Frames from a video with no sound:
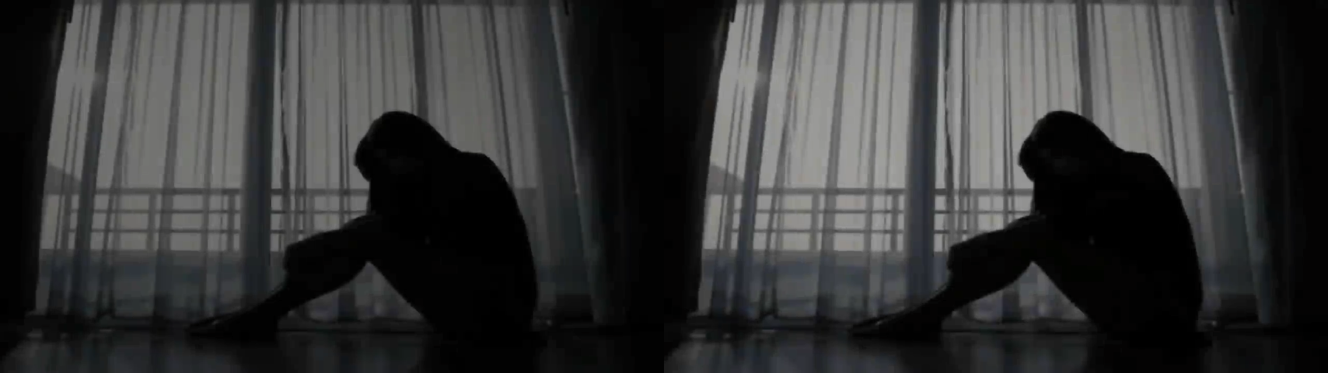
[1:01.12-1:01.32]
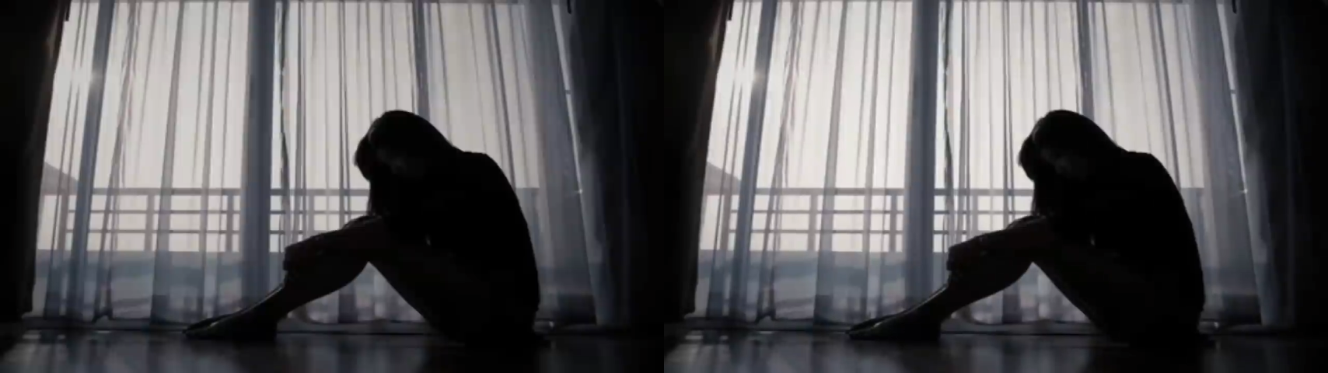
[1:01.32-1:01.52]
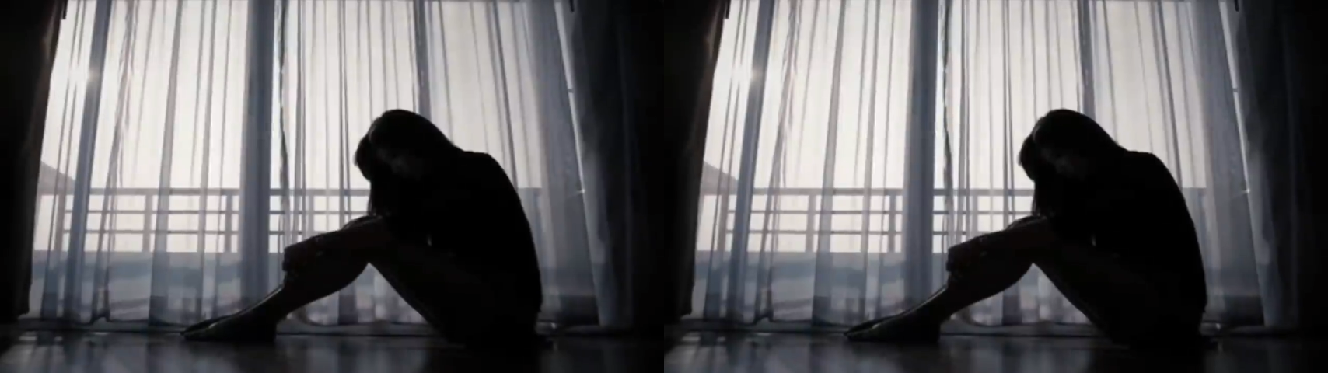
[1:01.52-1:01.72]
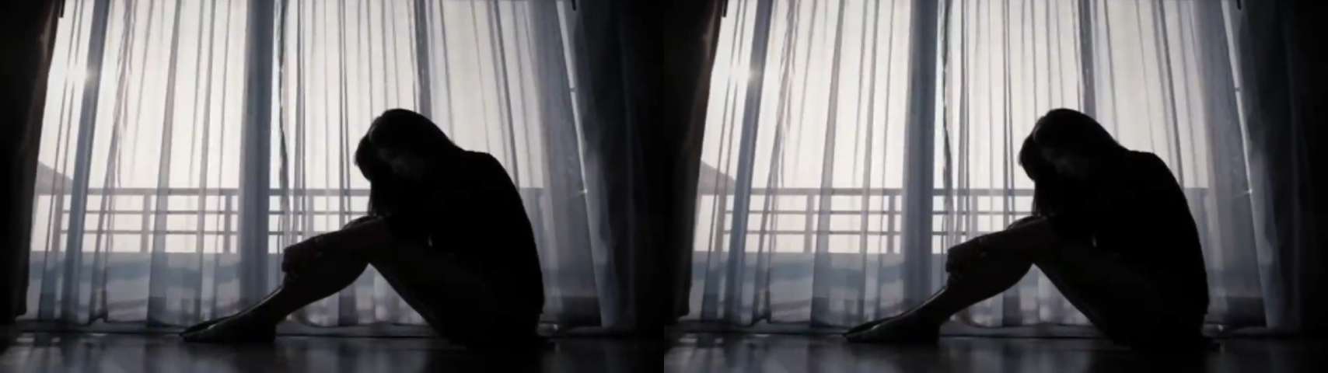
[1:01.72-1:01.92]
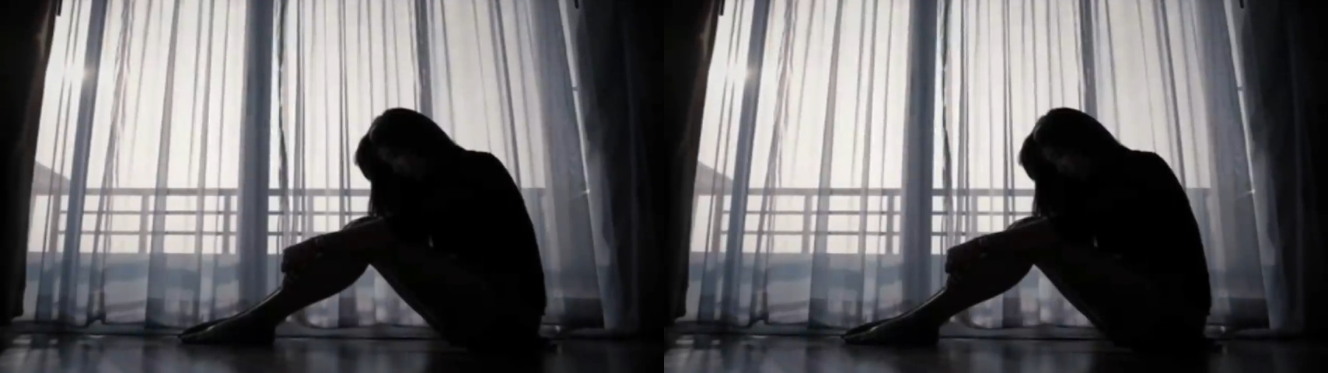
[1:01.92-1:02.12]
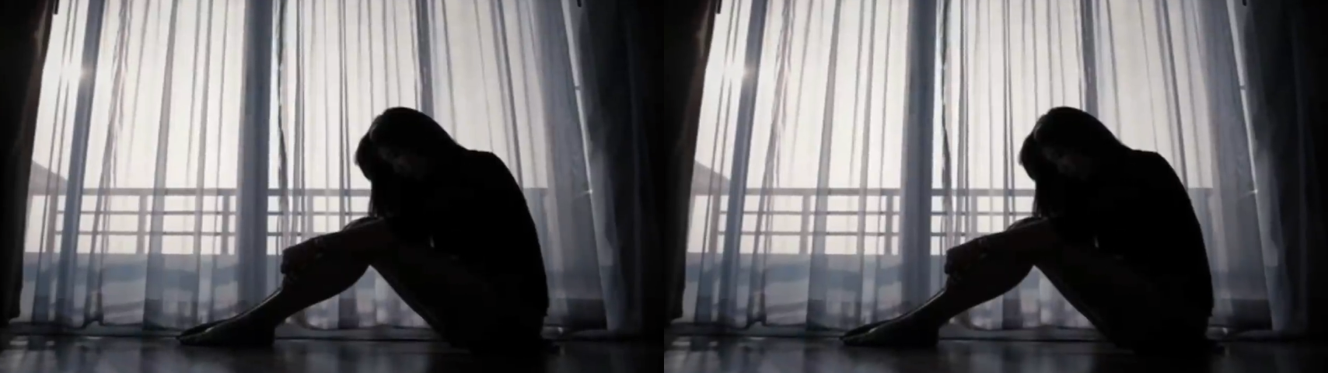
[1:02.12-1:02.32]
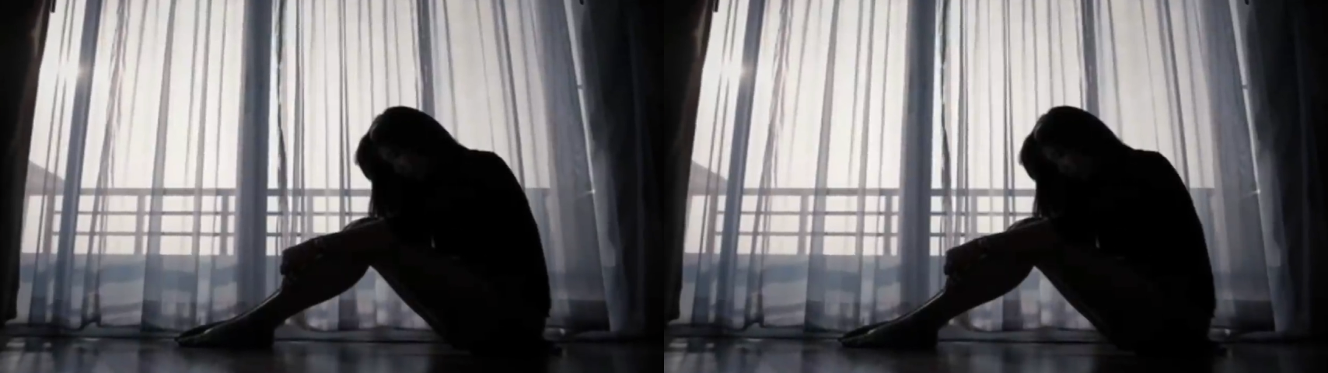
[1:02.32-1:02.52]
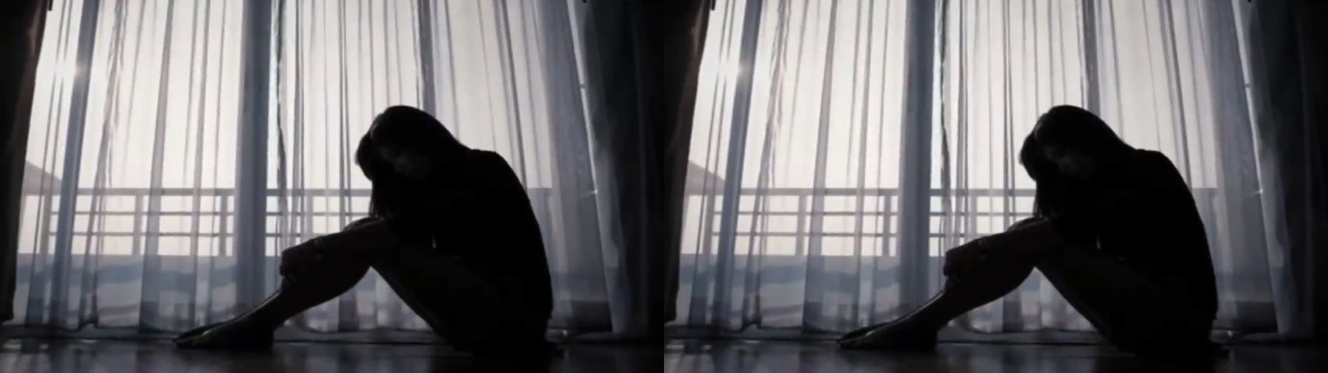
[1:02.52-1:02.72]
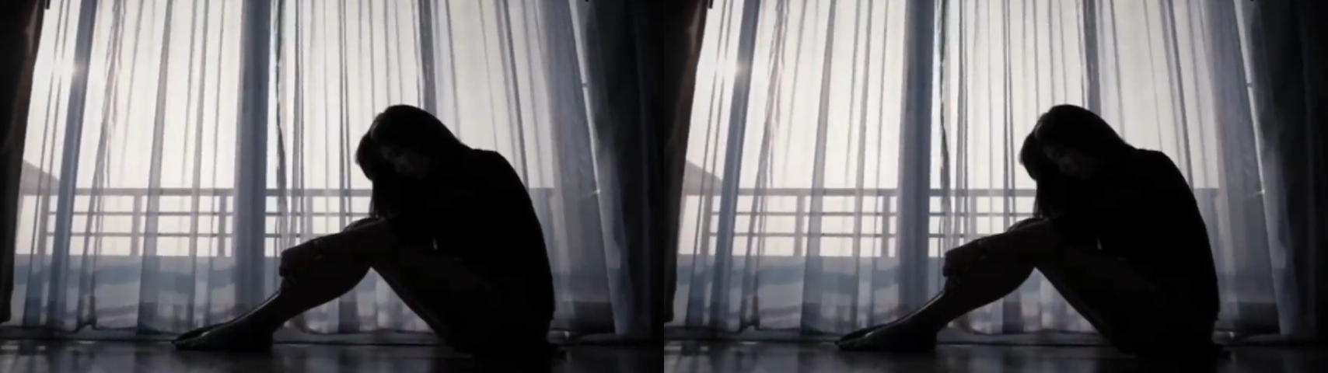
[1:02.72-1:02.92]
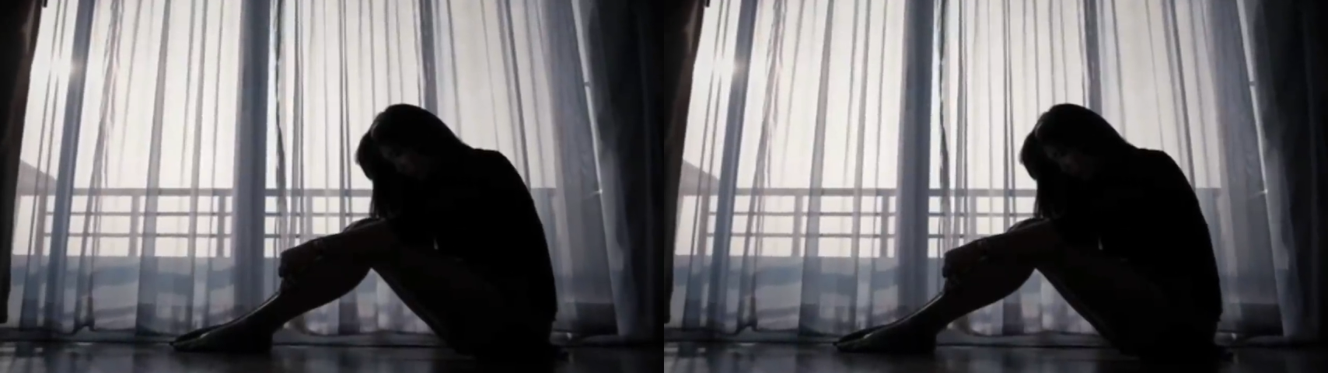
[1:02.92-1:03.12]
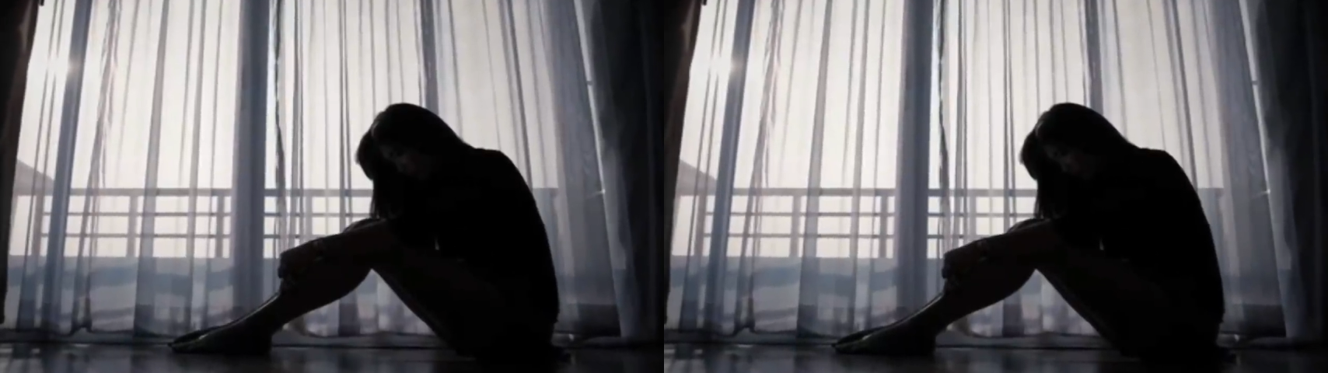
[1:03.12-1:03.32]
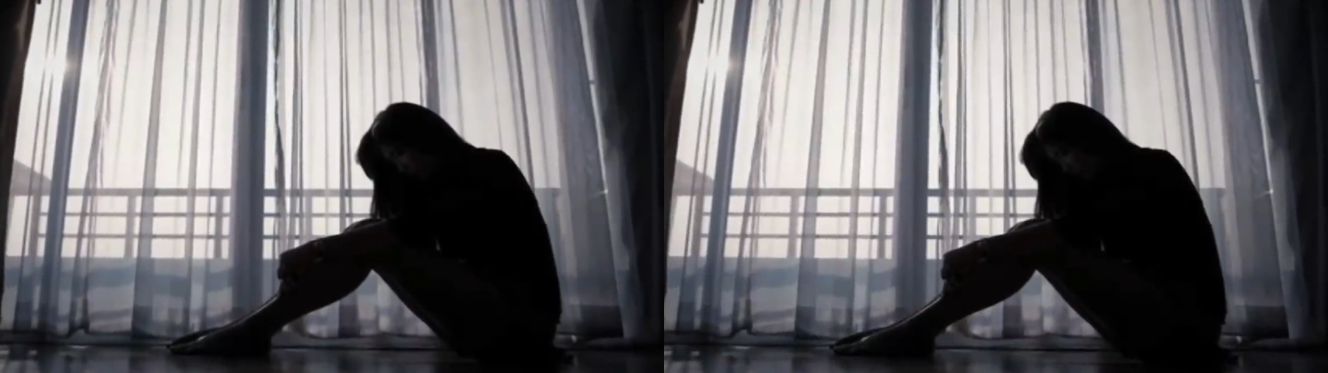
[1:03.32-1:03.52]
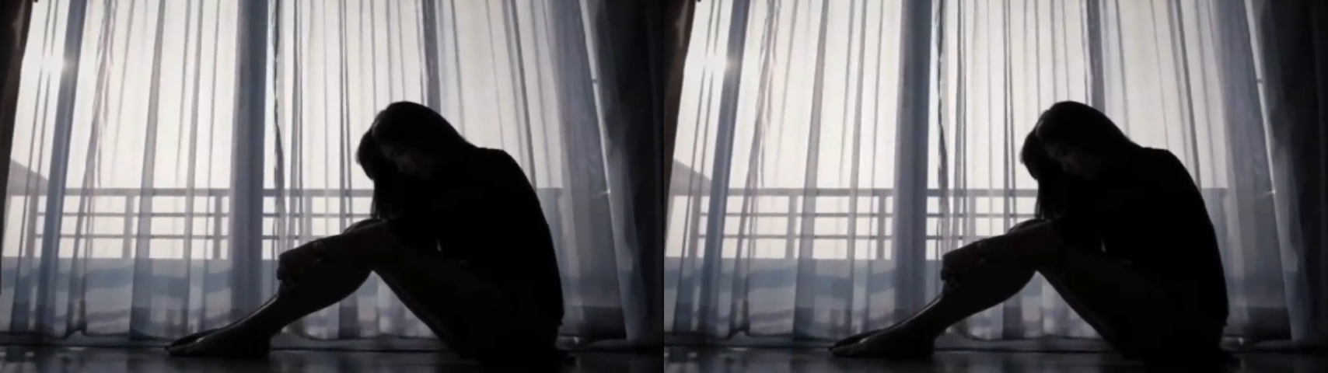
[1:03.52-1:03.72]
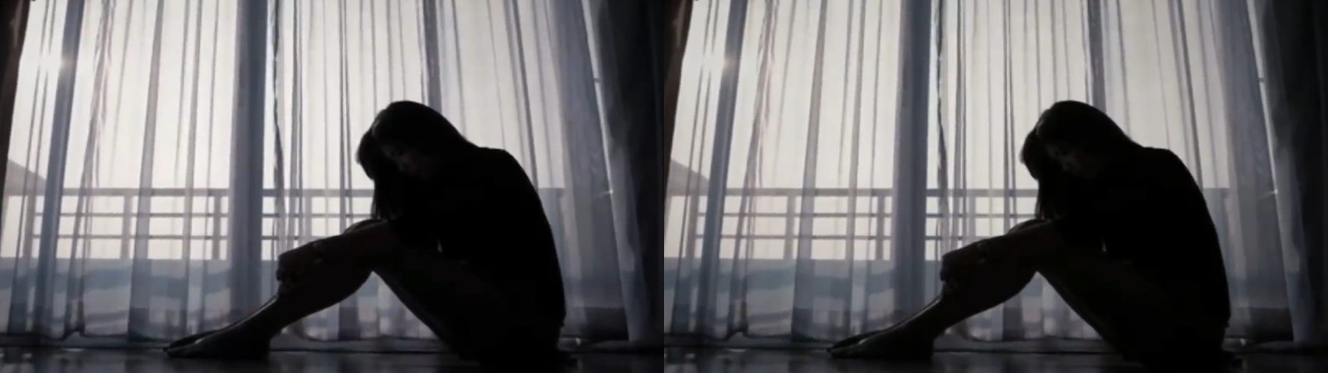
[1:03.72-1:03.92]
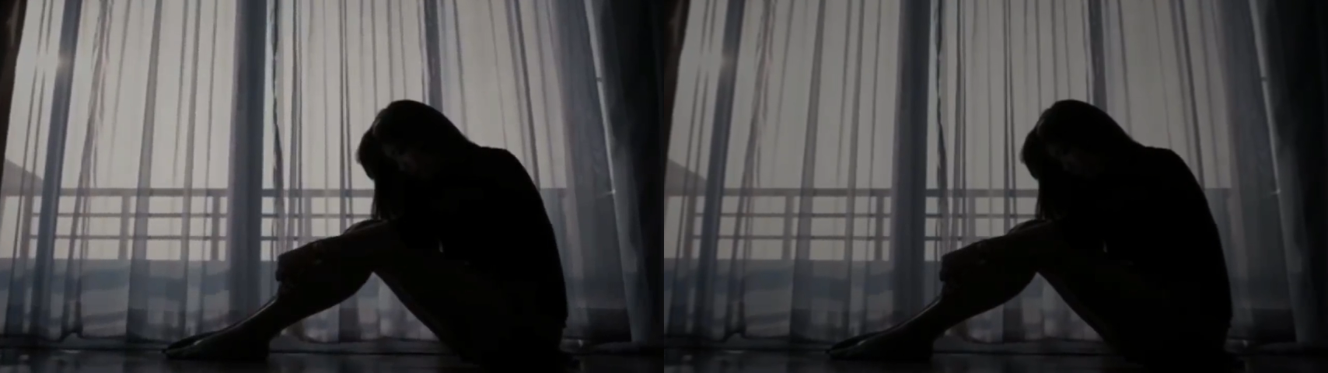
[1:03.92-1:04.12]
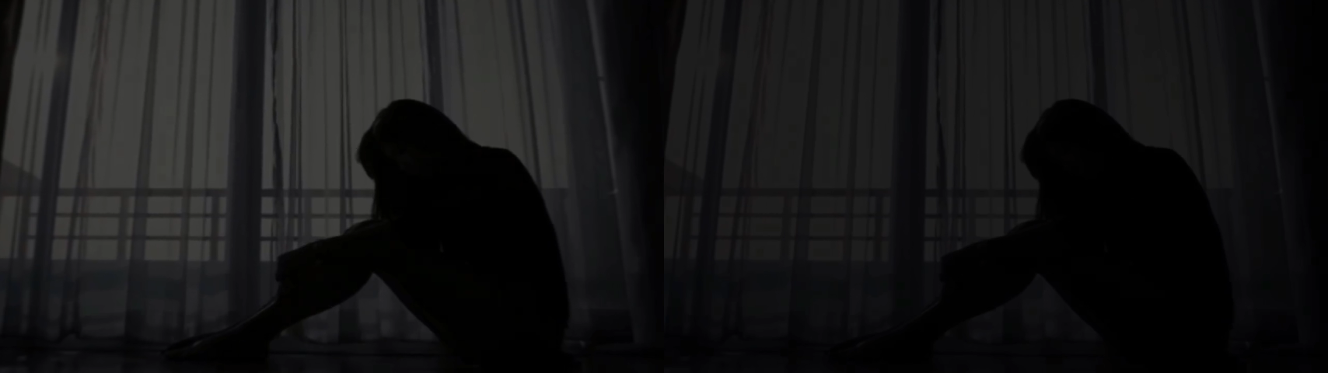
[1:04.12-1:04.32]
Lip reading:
No face is visible, so there are no lips to read.